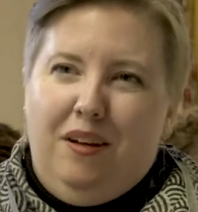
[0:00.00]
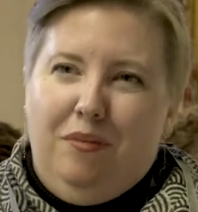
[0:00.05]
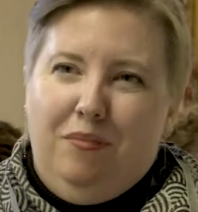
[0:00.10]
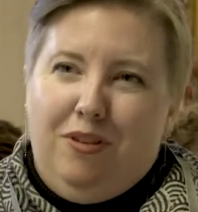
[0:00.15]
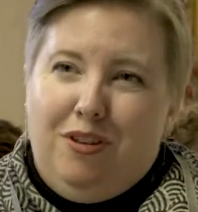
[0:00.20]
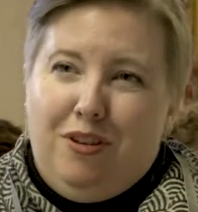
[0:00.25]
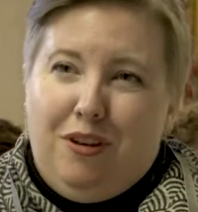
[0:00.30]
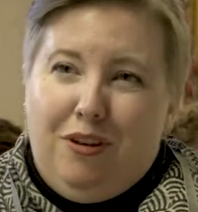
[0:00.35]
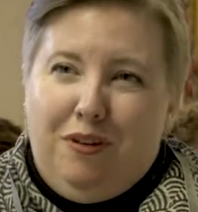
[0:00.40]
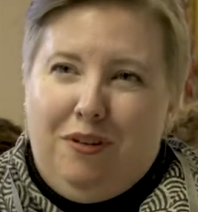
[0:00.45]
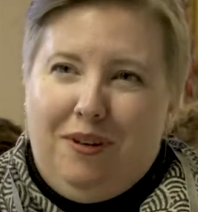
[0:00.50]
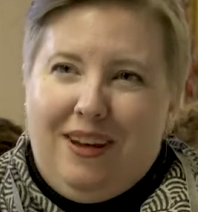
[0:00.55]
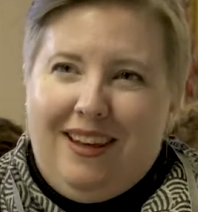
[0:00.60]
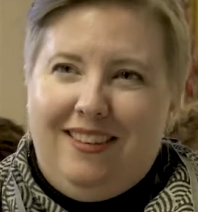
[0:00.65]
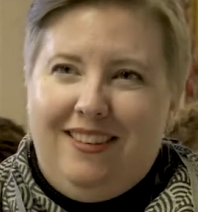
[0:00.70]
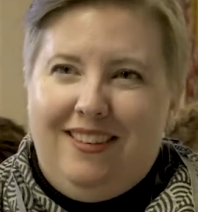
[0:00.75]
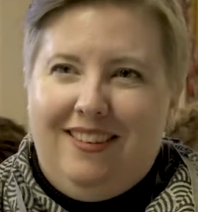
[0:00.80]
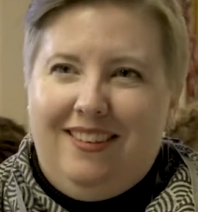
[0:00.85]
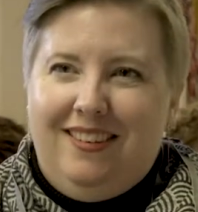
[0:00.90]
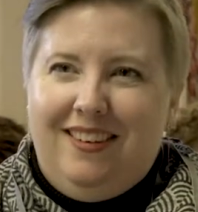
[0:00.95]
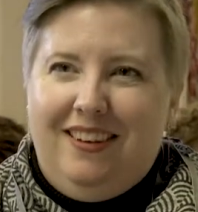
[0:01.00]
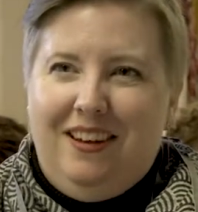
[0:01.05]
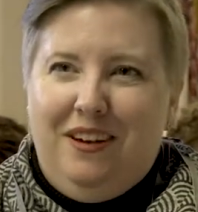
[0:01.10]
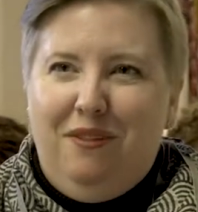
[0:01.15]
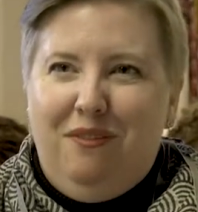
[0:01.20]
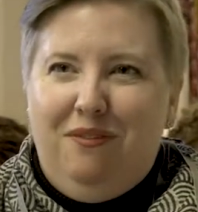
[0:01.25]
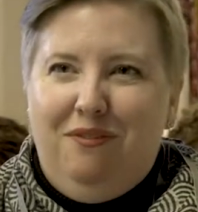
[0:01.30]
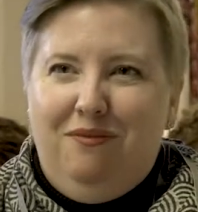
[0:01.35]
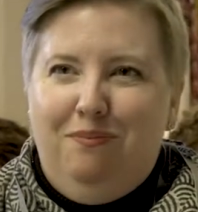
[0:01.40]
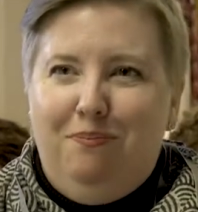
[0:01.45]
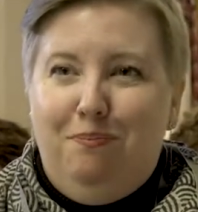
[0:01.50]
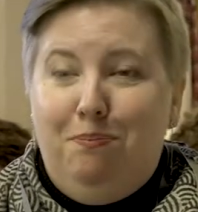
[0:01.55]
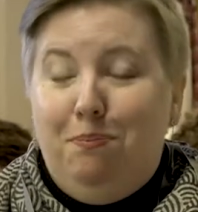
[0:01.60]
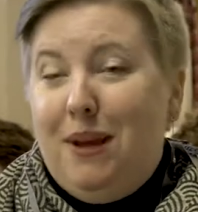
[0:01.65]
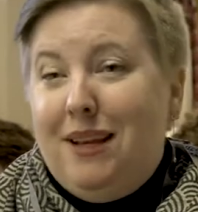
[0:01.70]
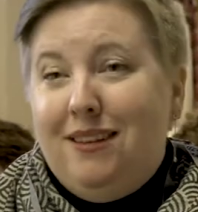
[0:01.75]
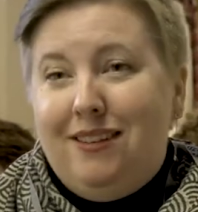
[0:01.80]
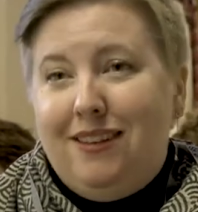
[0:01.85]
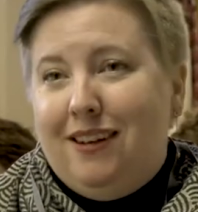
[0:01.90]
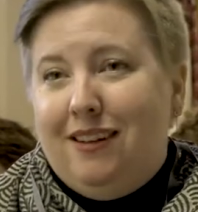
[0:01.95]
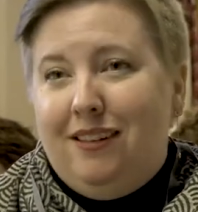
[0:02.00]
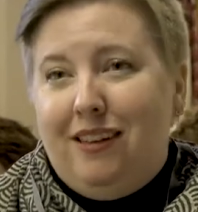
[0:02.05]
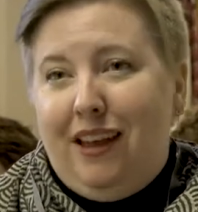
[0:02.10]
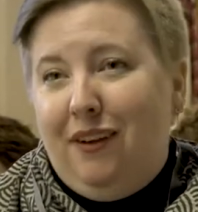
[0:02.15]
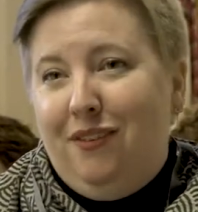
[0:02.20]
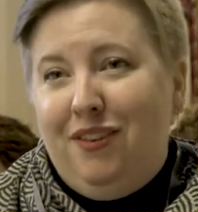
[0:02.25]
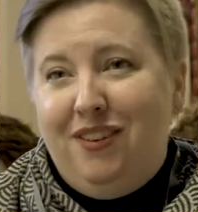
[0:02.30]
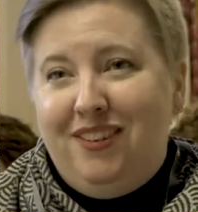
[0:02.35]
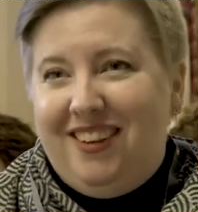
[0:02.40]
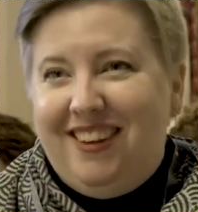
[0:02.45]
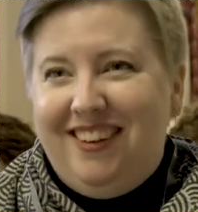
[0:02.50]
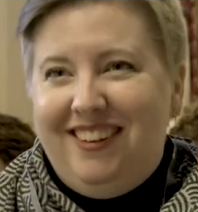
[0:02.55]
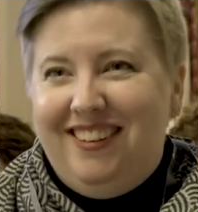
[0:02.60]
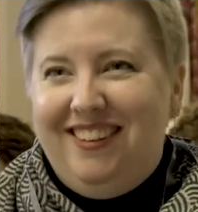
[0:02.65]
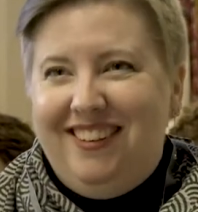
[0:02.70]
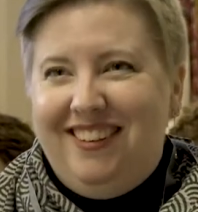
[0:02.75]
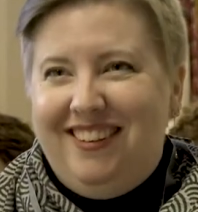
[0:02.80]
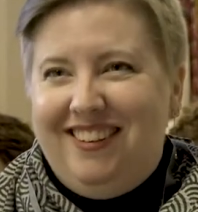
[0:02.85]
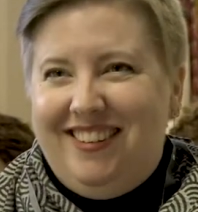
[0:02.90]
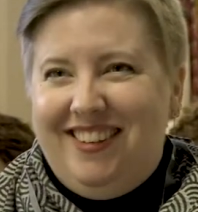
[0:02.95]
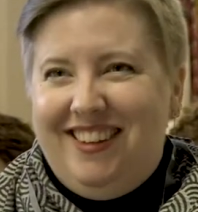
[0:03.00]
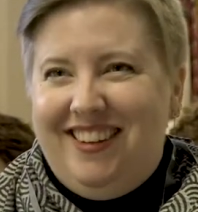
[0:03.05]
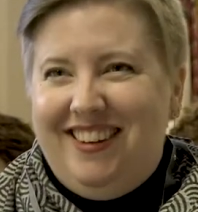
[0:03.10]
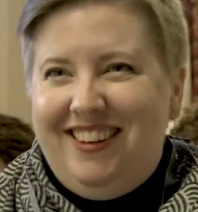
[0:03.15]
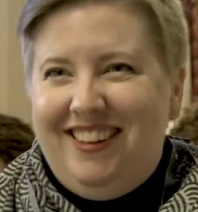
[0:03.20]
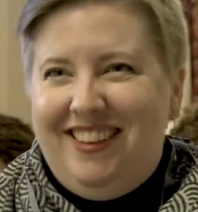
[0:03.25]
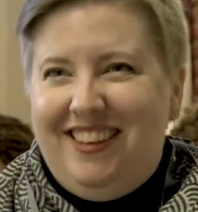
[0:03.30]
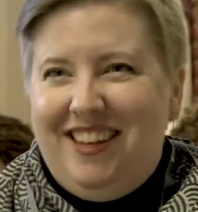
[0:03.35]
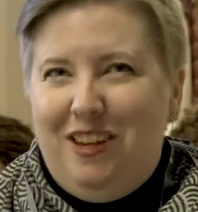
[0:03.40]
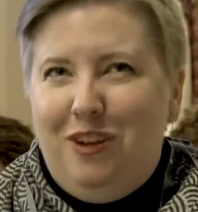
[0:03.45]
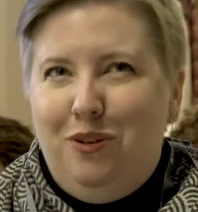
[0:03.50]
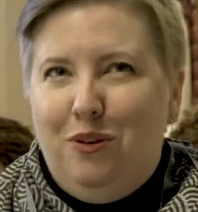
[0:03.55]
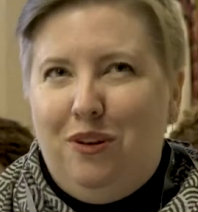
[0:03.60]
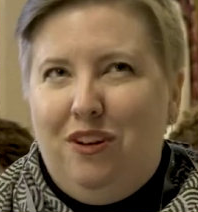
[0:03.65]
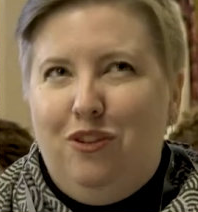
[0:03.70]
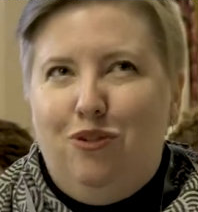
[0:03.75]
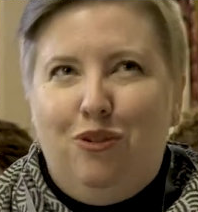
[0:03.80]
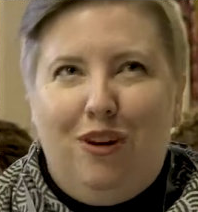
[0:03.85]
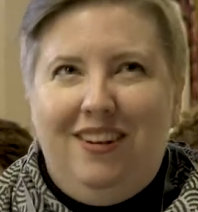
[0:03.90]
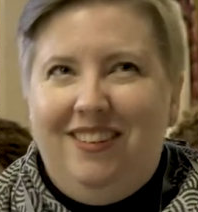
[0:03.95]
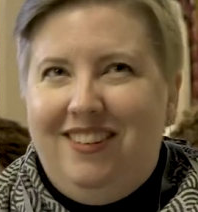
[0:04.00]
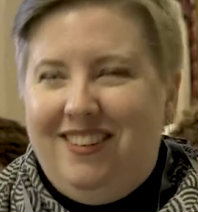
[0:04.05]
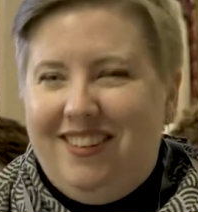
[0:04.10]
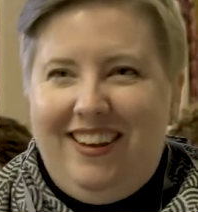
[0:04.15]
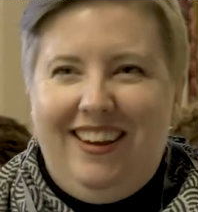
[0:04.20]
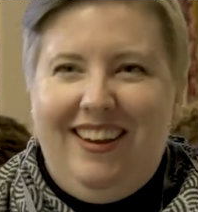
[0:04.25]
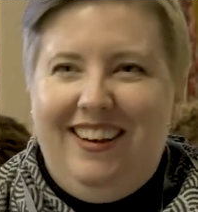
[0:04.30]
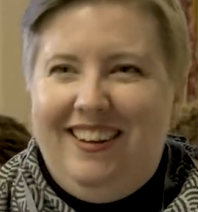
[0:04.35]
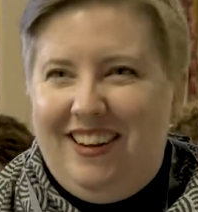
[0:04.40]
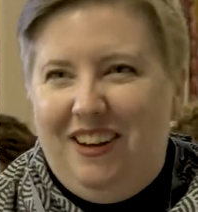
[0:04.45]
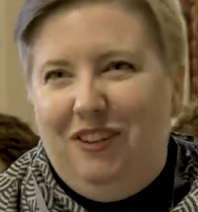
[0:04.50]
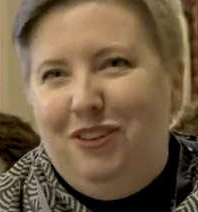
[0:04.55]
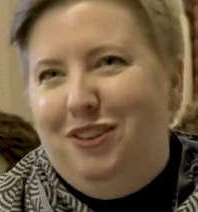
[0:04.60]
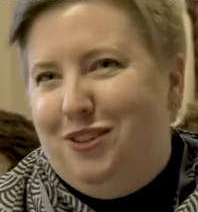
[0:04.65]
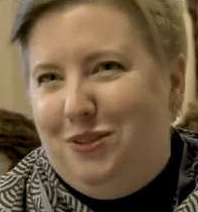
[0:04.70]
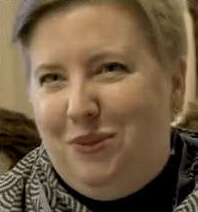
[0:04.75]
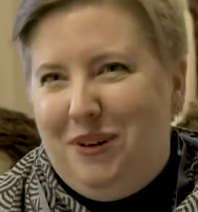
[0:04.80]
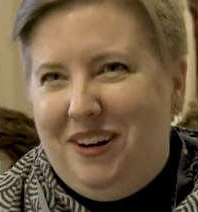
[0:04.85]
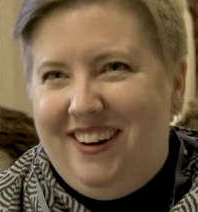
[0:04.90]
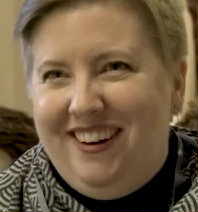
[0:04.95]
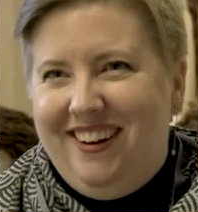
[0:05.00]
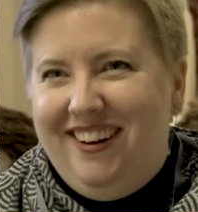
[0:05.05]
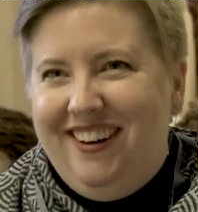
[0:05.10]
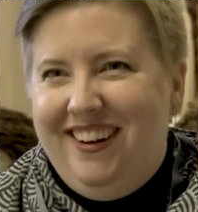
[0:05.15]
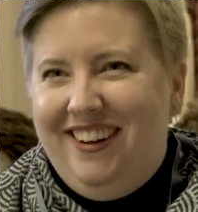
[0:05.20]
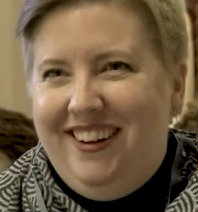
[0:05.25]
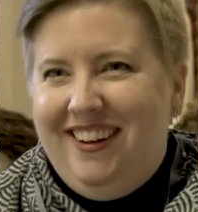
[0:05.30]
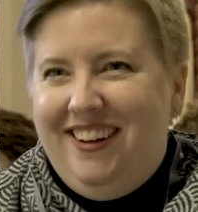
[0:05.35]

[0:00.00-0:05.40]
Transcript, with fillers: So it's kind of basic life skills that you can translate elsewhere.